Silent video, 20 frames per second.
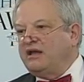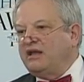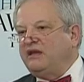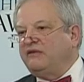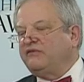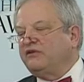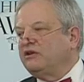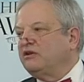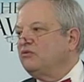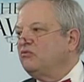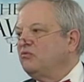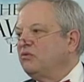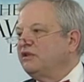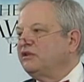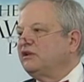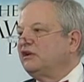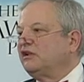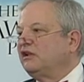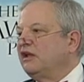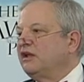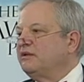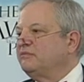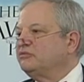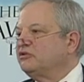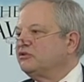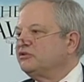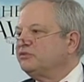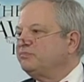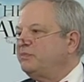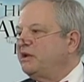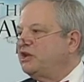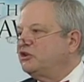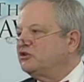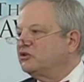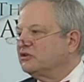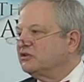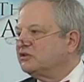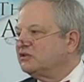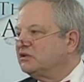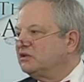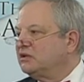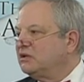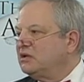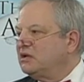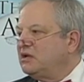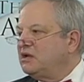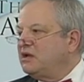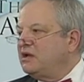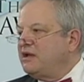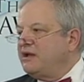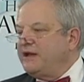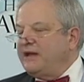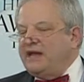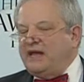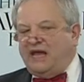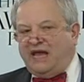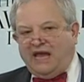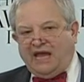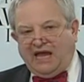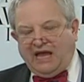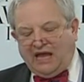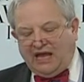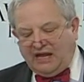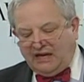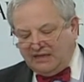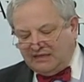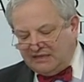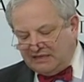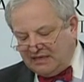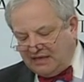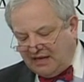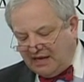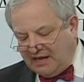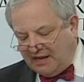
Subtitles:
even when the claims are specious. And